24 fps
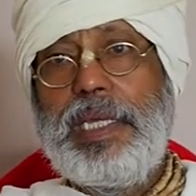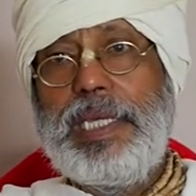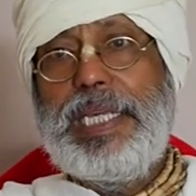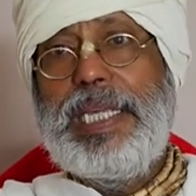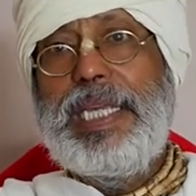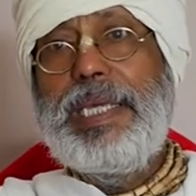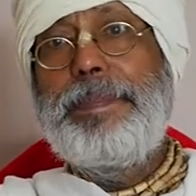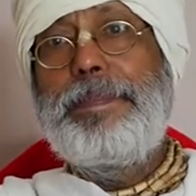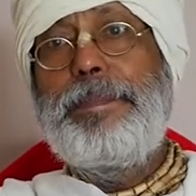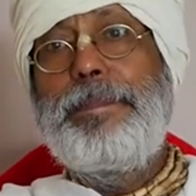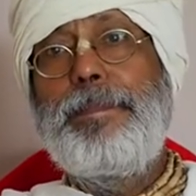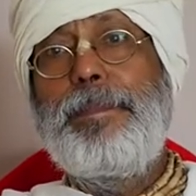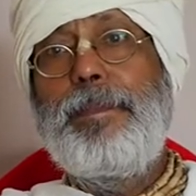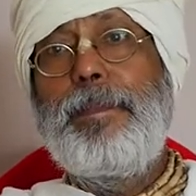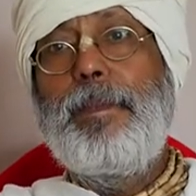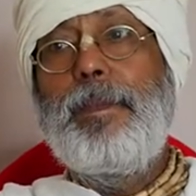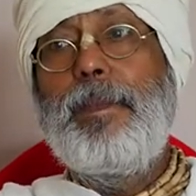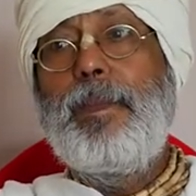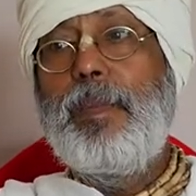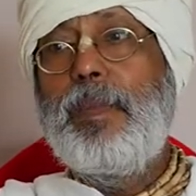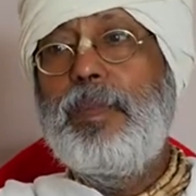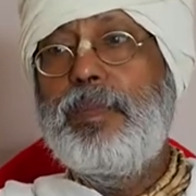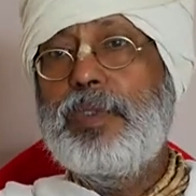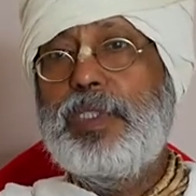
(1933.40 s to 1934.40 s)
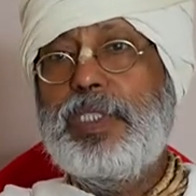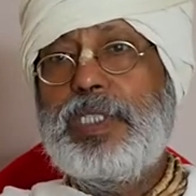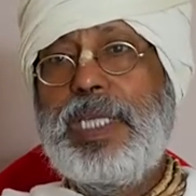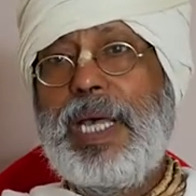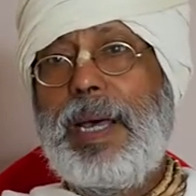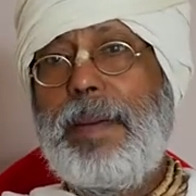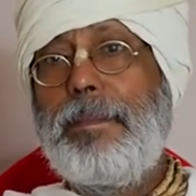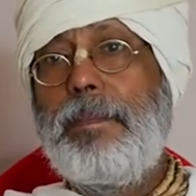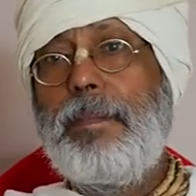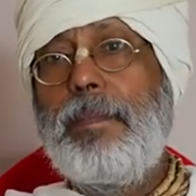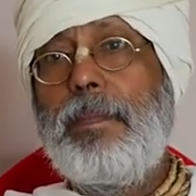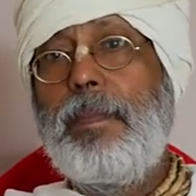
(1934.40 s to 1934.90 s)
if
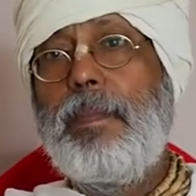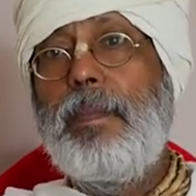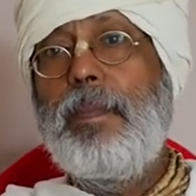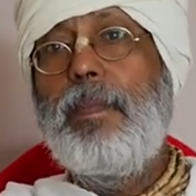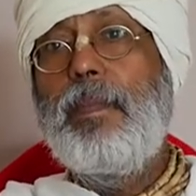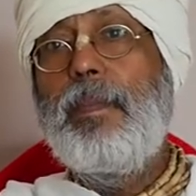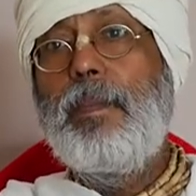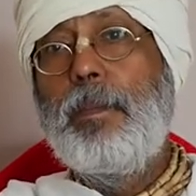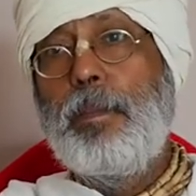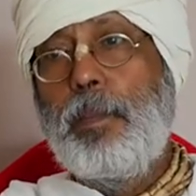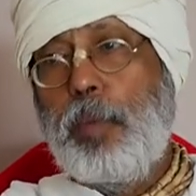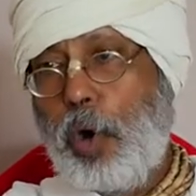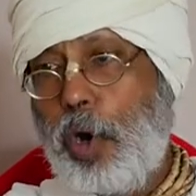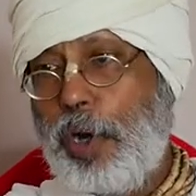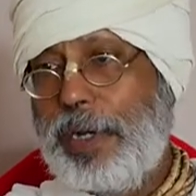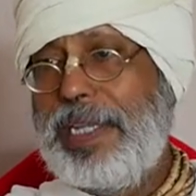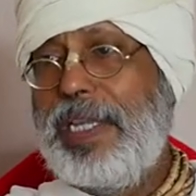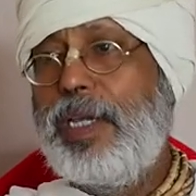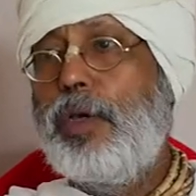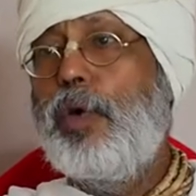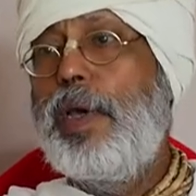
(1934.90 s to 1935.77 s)
some body